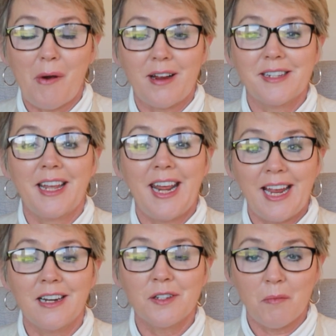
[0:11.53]
practicing in
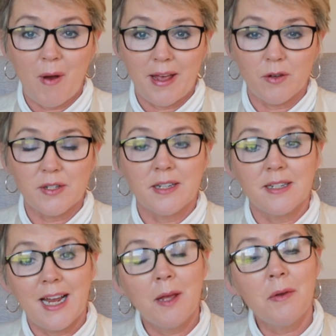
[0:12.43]
England and Wales, and
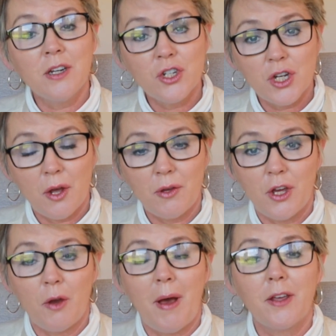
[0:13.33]
today I'm going to show
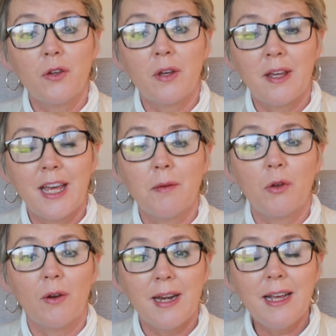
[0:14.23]
you how you can keep
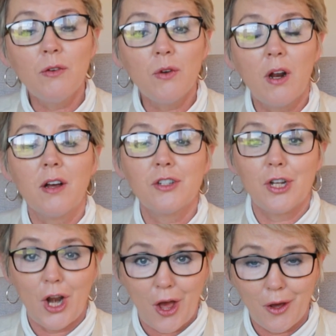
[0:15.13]
your legal
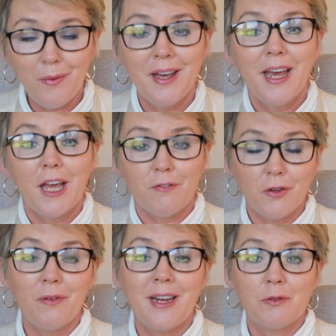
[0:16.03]
costs low if
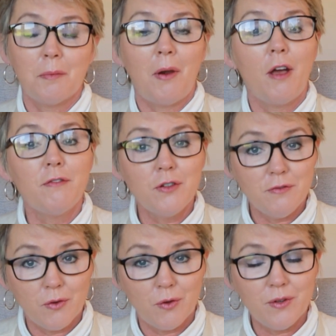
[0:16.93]
you need to apply for a
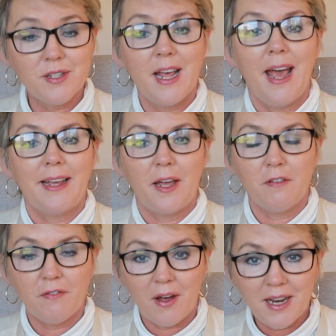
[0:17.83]
divorce, get a
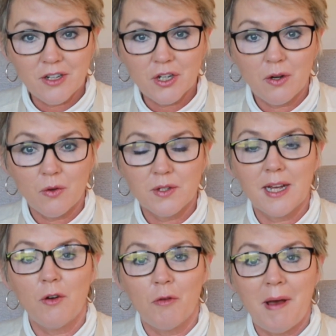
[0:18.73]
financial
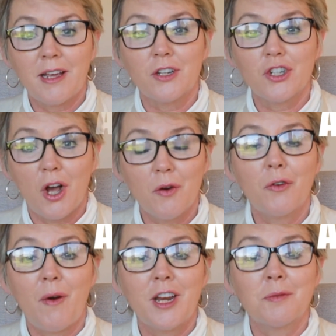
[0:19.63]
order or make a child
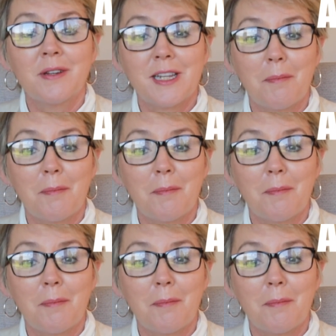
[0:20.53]
arrangements